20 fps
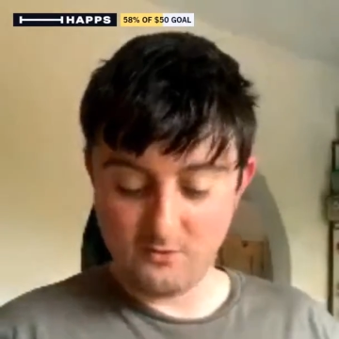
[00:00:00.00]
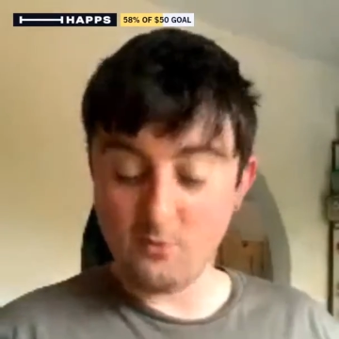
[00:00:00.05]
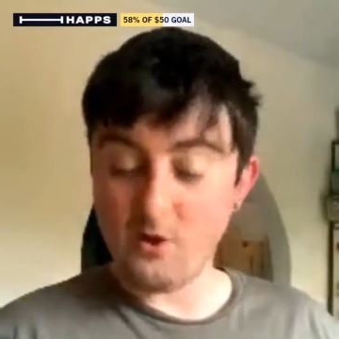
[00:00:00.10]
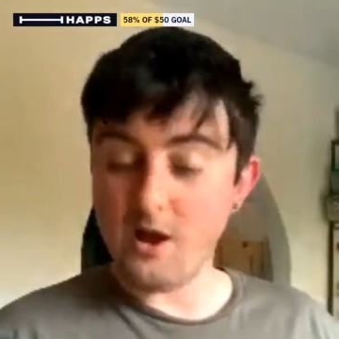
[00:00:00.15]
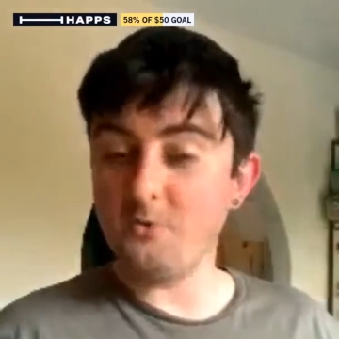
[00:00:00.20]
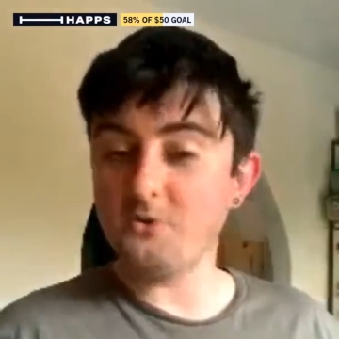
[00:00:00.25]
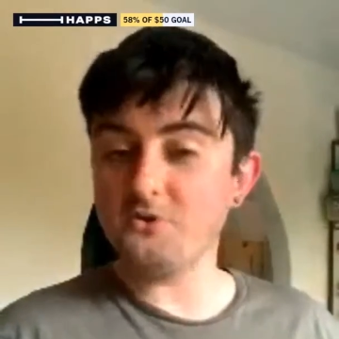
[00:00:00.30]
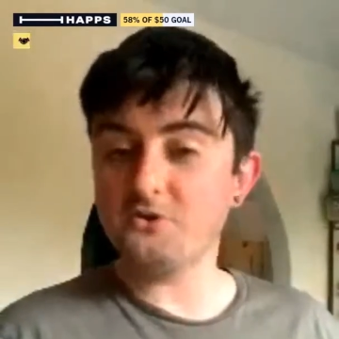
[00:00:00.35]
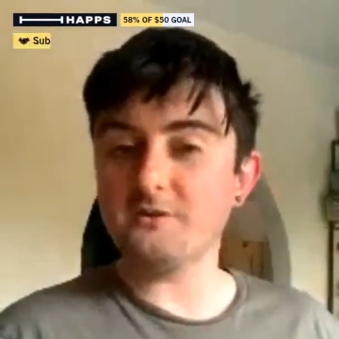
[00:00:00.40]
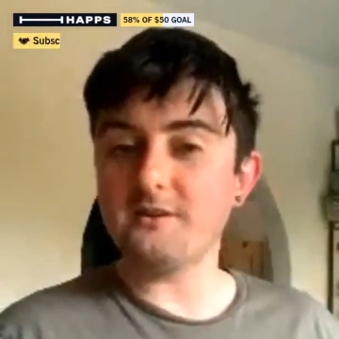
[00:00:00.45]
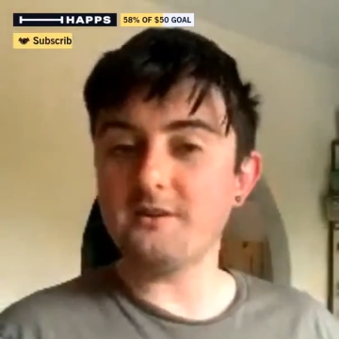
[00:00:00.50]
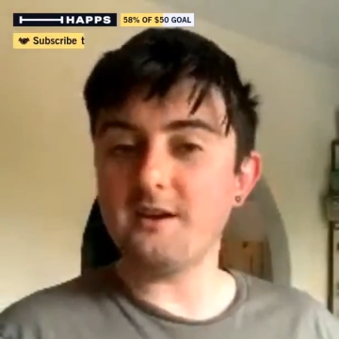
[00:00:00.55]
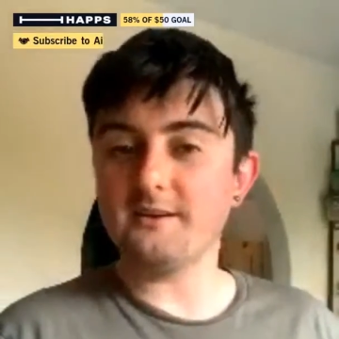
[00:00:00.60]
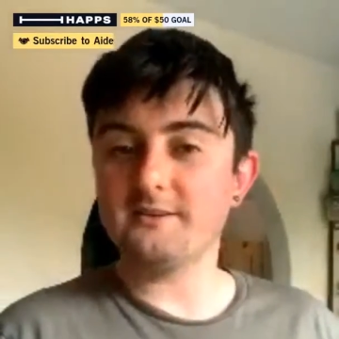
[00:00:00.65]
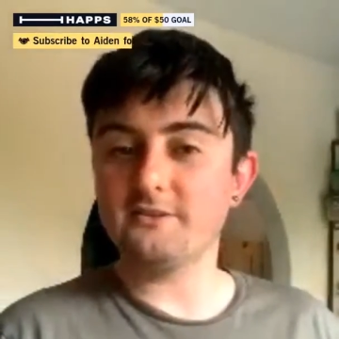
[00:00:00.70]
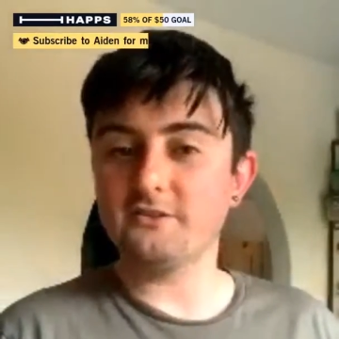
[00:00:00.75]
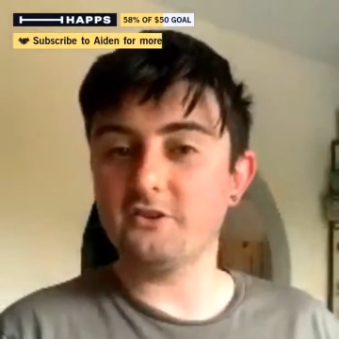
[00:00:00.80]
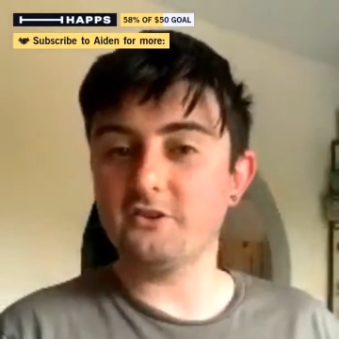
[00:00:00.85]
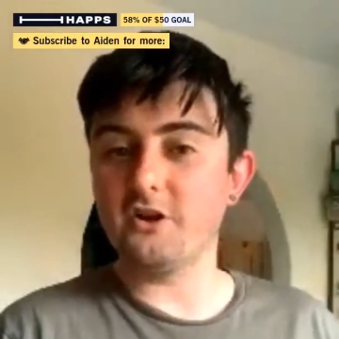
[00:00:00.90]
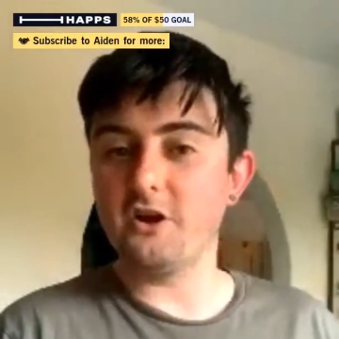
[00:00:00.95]
Where would you
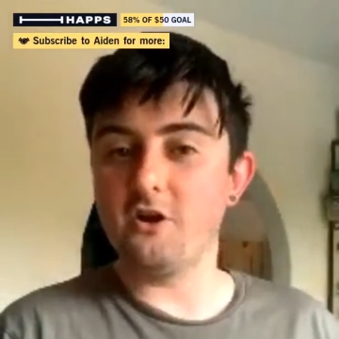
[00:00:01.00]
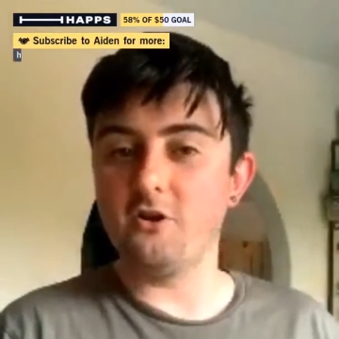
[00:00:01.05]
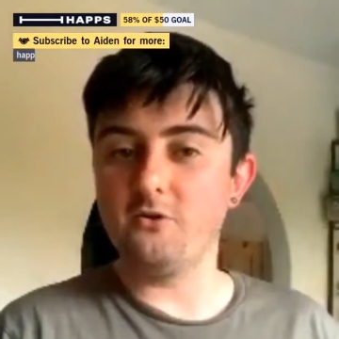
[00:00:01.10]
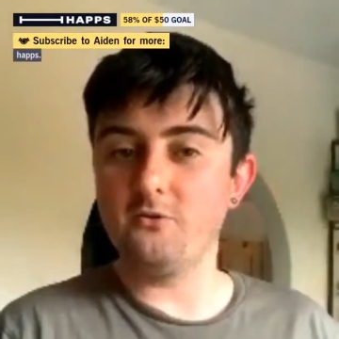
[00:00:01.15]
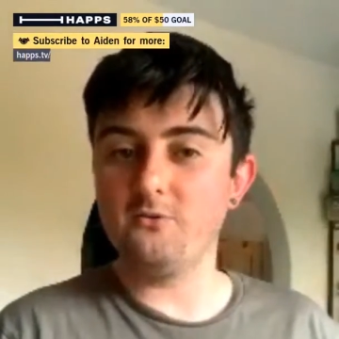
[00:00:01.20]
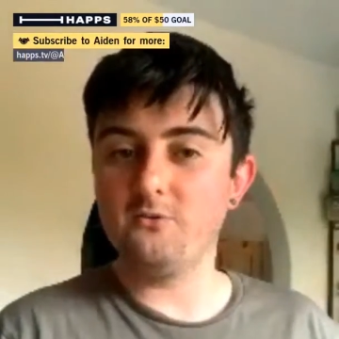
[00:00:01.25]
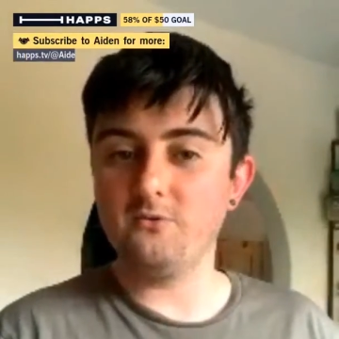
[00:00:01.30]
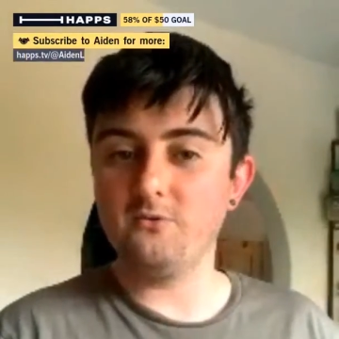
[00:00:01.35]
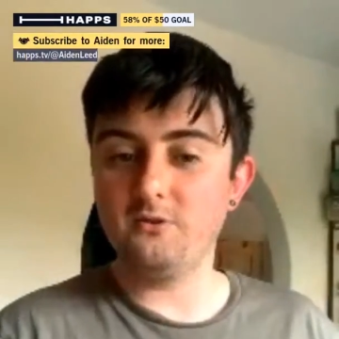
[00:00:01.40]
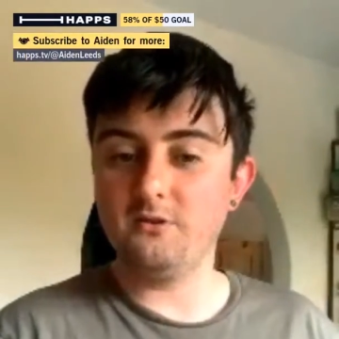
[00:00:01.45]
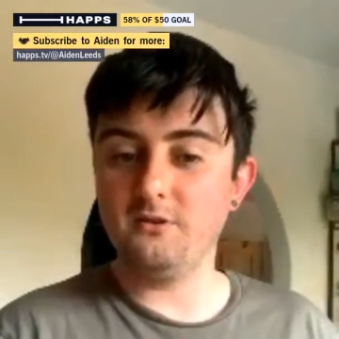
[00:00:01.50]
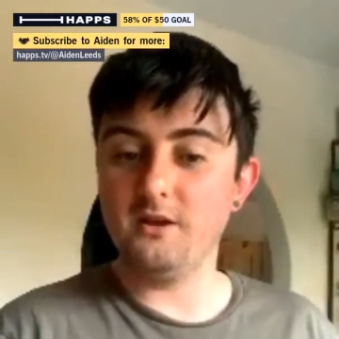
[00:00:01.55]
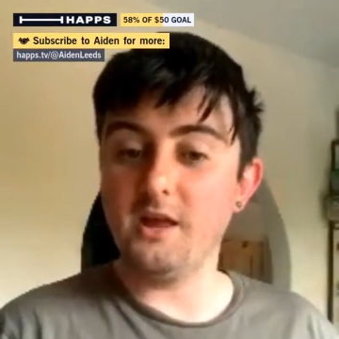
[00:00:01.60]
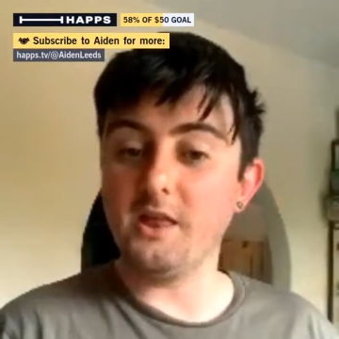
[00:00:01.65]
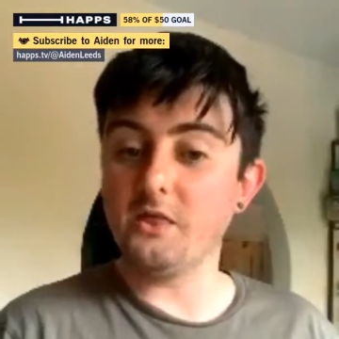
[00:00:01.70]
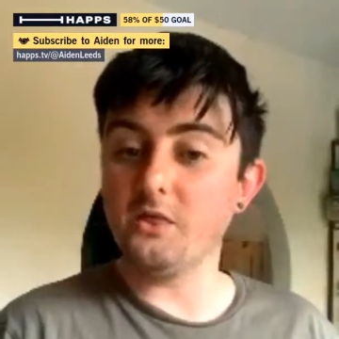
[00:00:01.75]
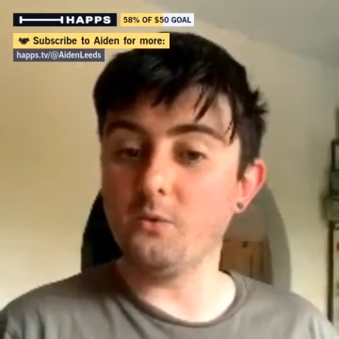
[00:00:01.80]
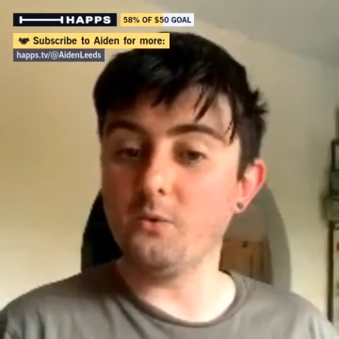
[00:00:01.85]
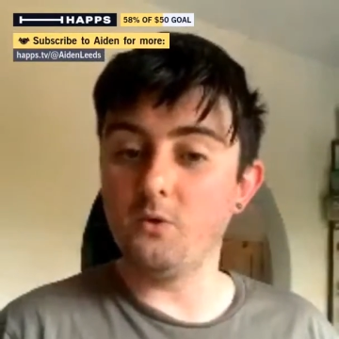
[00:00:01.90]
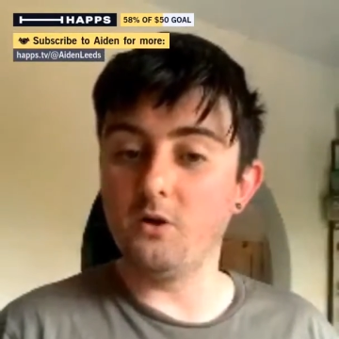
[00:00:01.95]
like to go
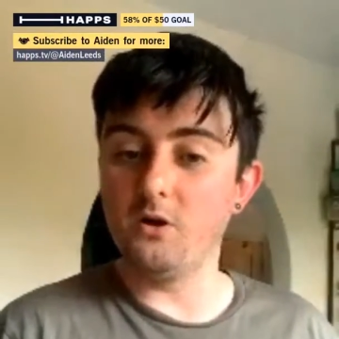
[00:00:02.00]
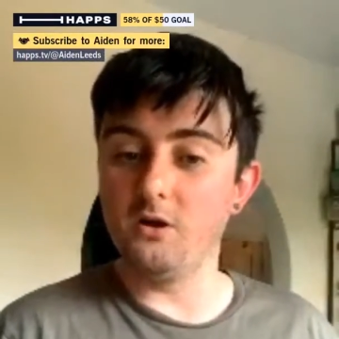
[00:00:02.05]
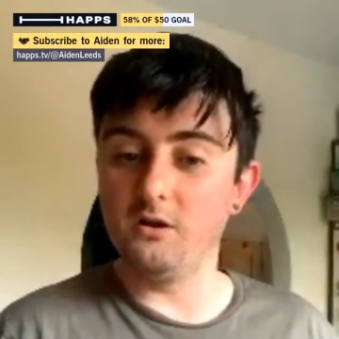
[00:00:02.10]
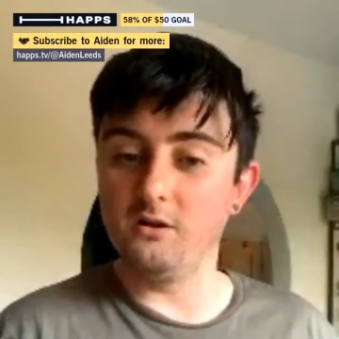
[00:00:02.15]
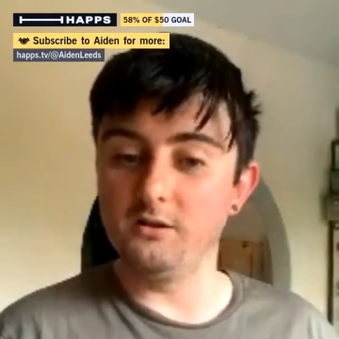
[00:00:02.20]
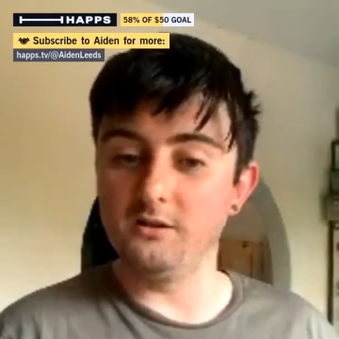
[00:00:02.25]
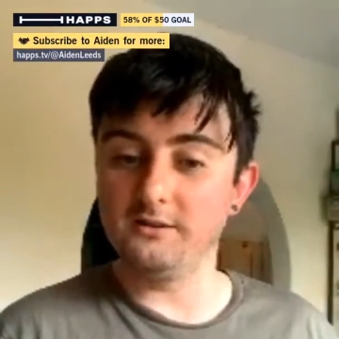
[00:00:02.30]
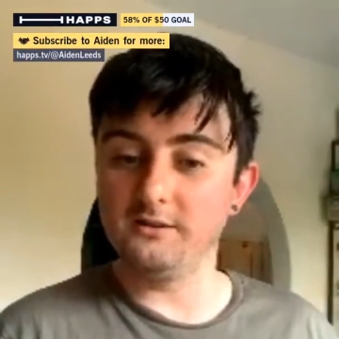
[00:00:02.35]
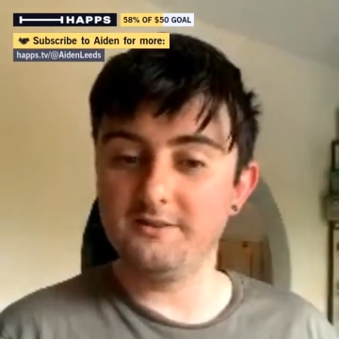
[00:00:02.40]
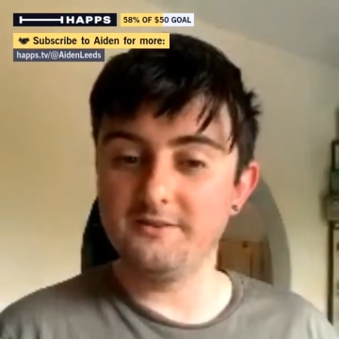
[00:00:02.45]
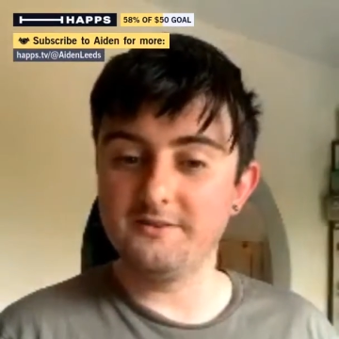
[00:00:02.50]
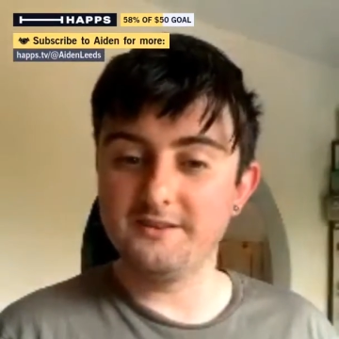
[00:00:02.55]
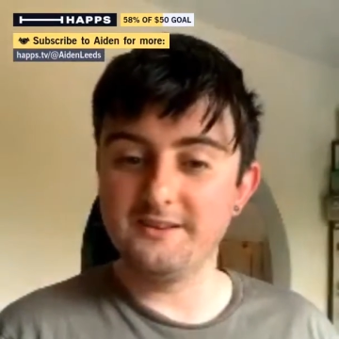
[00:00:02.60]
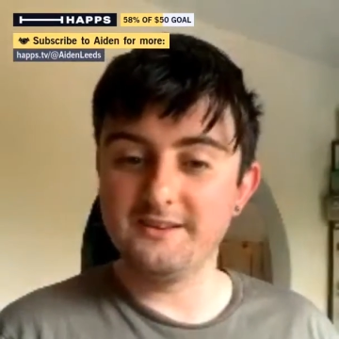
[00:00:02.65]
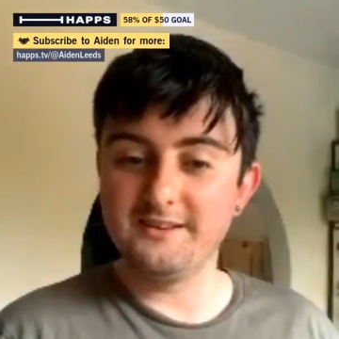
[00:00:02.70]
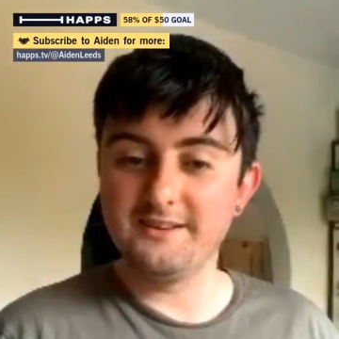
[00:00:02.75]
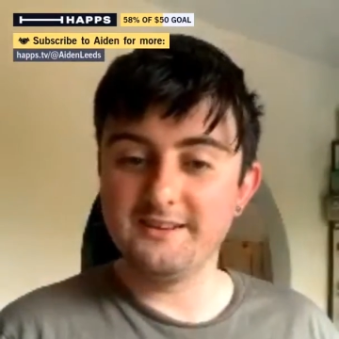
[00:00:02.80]
in the world?